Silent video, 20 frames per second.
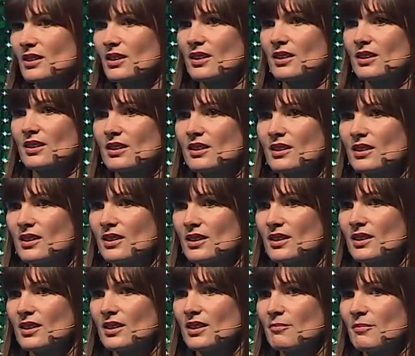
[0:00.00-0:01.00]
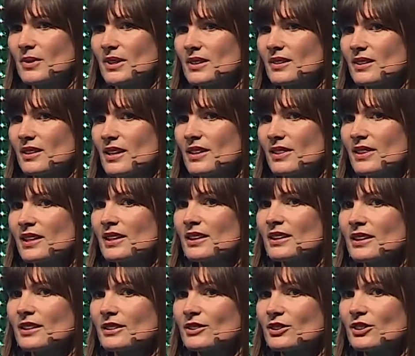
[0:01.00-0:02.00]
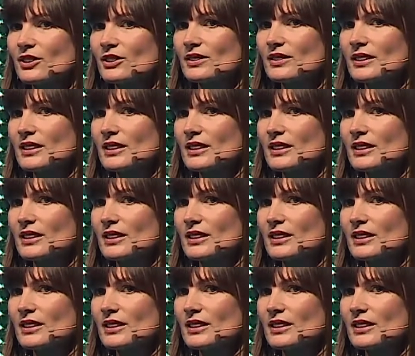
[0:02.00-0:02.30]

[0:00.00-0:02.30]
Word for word: uh, but I think that